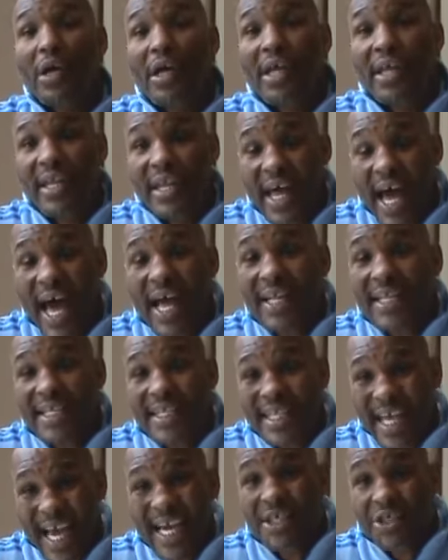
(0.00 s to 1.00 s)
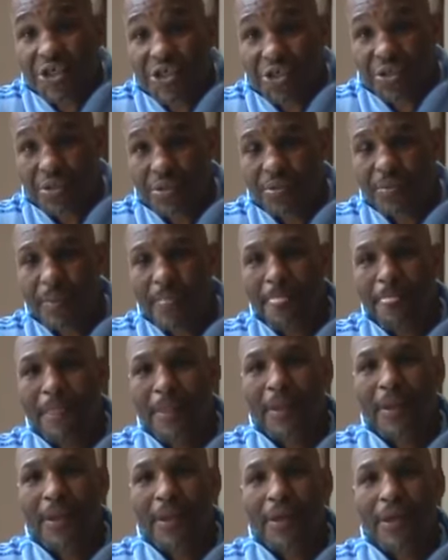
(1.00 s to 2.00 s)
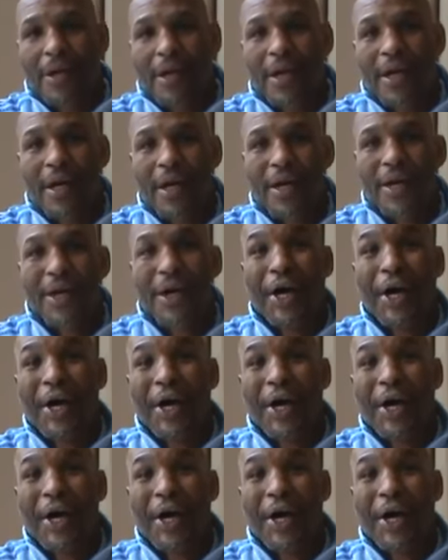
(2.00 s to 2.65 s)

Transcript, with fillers: in that danger, uh,